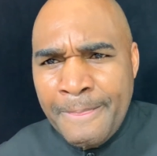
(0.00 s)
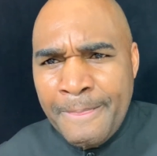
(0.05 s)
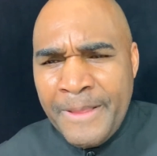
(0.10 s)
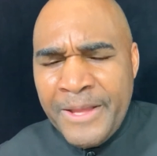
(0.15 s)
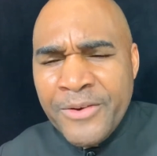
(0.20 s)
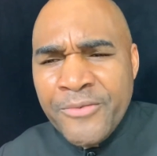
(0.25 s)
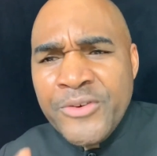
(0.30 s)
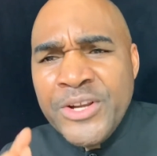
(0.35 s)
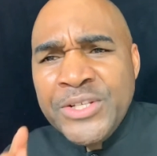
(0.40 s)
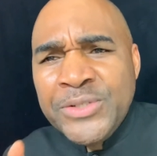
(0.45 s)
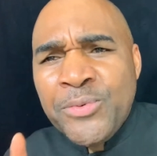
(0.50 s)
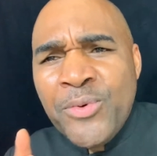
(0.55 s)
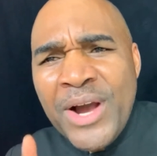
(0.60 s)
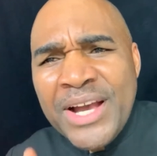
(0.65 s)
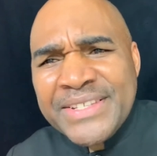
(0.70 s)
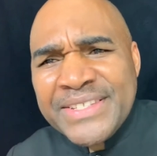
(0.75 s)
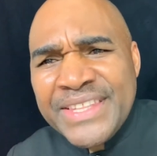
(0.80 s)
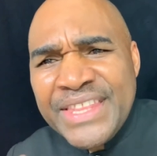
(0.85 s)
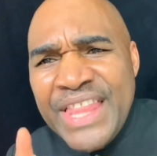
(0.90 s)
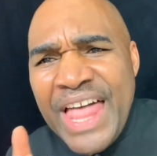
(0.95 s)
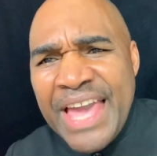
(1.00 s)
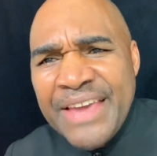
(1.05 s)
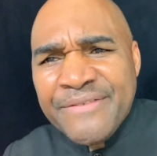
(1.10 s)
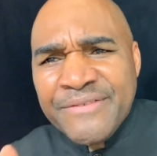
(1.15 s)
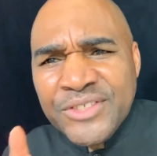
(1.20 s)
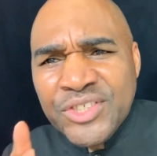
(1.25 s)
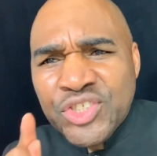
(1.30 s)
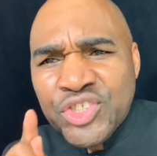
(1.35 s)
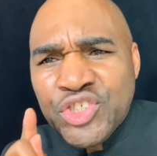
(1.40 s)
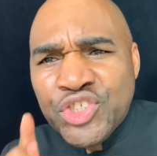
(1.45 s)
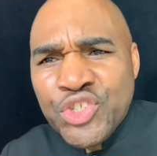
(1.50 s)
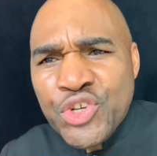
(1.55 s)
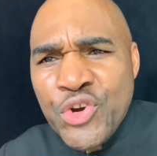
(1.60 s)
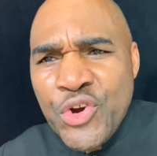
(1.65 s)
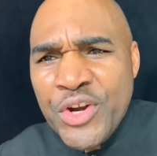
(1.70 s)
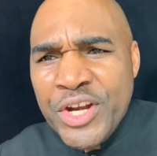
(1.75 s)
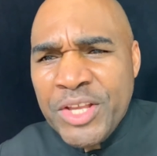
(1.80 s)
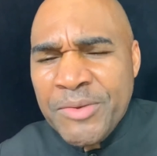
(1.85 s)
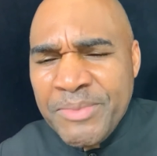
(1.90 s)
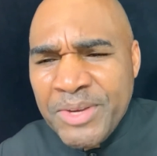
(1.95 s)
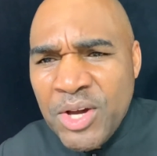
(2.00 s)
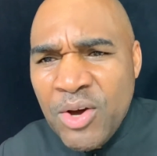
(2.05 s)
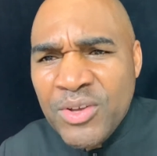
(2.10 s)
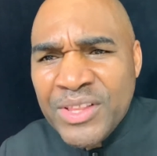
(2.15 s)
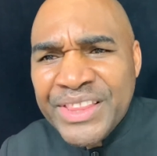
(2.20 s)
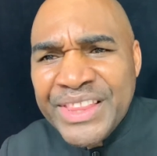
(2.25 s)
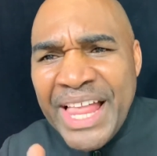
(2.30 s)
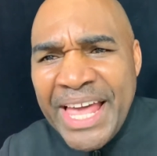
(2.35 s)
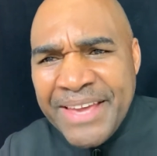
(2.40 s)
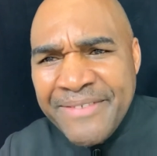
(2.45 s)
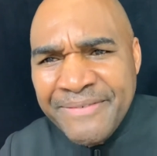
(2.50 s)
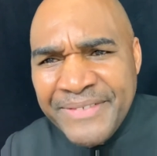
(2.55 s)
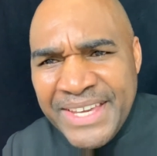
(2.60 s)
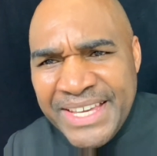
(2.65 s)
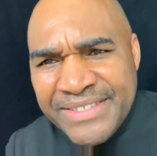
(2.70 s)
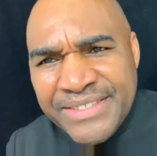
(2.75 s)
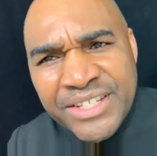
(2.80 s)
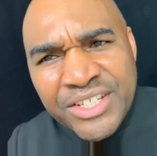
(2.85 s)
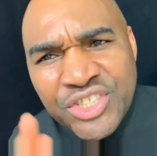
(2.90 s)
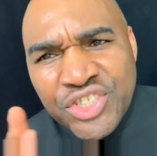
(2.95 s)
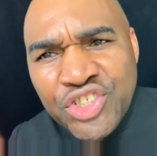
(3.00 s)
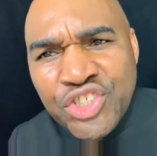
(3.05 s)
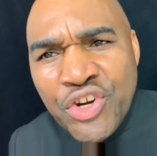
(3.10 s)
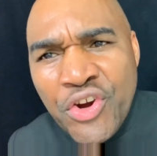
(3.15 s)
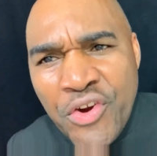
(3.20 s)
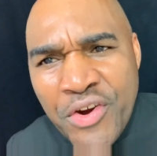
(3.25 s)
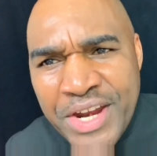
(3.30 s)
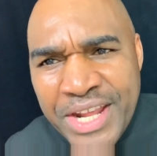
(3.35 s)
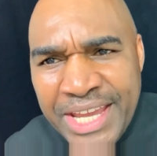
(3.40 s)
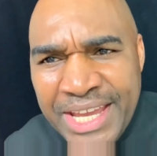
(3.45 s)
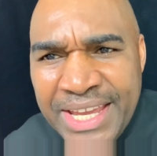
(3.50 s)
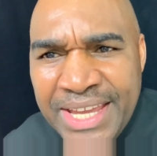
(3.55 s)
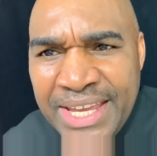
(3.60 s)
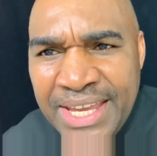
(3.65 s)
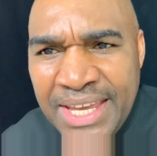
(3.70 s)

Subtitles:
And the reason why it's Life Journey, because life is a journey,